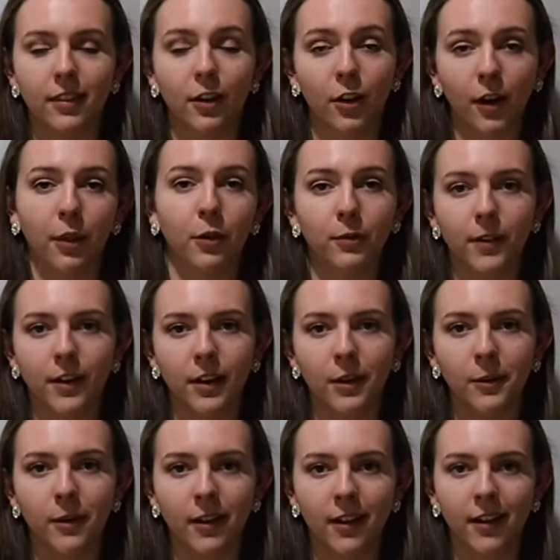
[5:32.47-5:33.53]
our other
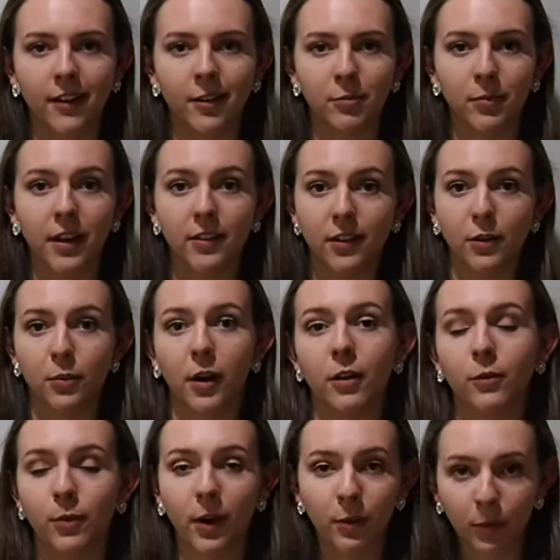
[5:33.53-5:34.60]
video on basic
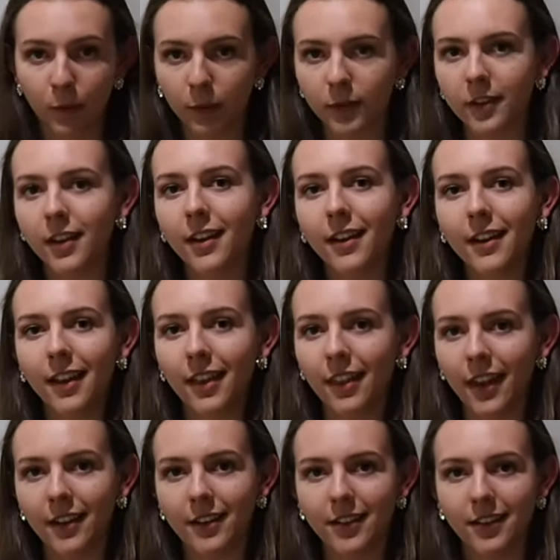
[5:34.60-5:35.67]
right-of-way rules
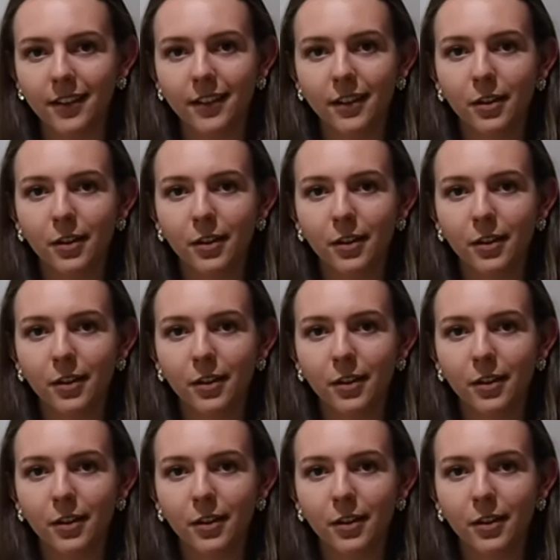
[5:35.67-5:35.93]
that